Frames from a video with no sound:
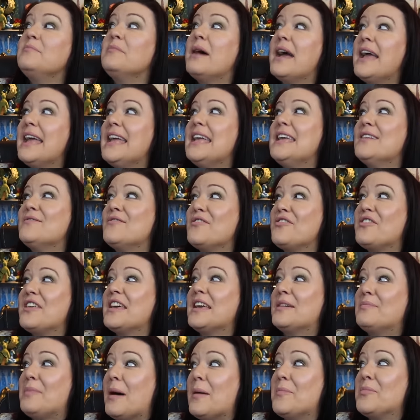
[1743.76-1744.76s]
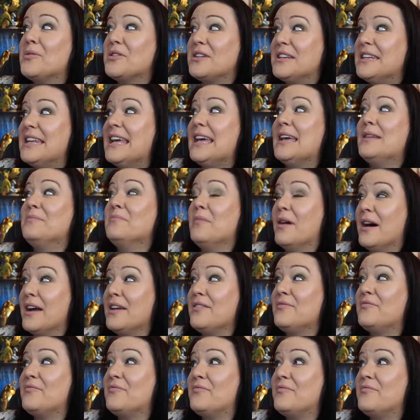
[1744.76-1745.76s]
may even think about putting it in
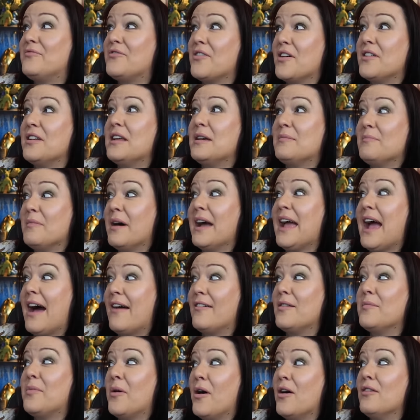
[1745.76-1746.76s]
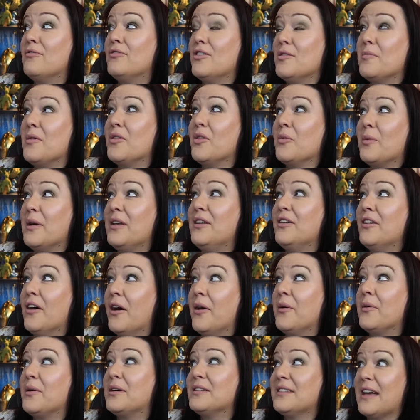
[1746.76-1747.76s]
my front, in my Harry Potter room on the
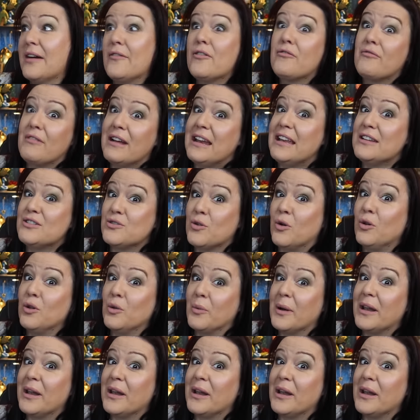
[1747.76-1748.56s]
window because I have a really tall